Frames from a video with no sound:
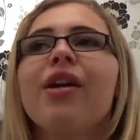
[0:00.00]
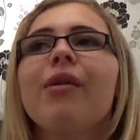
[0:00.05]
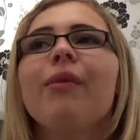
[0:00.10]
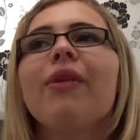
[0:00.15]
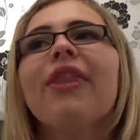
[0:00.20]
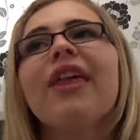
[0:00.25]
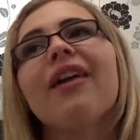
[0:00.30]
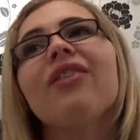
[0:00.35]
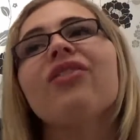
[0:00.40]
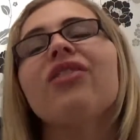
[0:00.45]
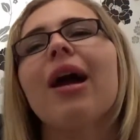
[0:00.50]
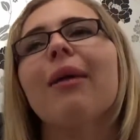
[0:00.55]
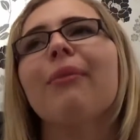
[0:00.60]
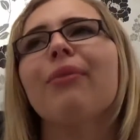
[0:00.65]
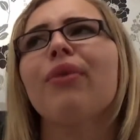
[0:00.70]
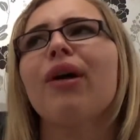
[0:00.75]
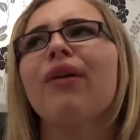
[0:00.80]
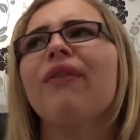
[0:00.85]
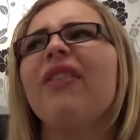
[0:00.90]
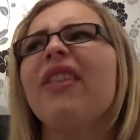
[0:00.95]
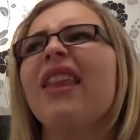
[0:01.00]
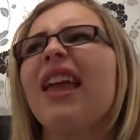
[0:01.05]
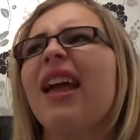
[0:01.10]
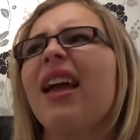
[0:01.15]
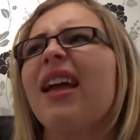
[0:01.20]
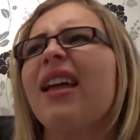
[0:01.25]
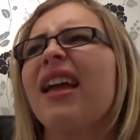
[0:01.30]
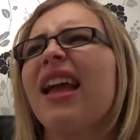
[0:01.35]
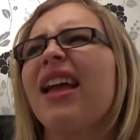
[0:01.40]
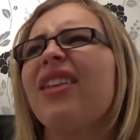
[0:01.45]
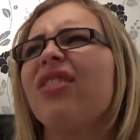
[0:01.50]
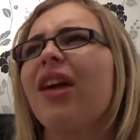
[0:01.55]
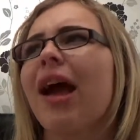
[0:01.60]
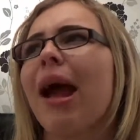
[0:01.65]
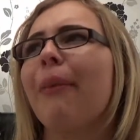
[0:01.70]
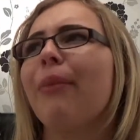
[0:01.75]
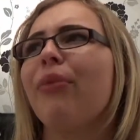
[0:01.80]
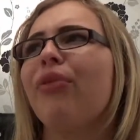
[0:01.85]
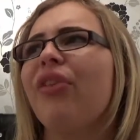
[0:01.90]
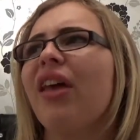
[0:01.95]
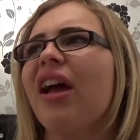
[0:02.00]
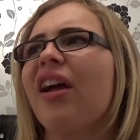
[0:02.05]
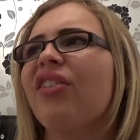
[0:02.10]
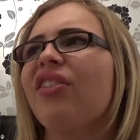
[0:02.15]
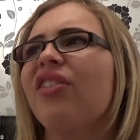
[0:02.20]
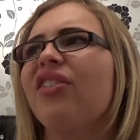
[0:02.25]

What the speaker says: But they end up, I think they end up having sex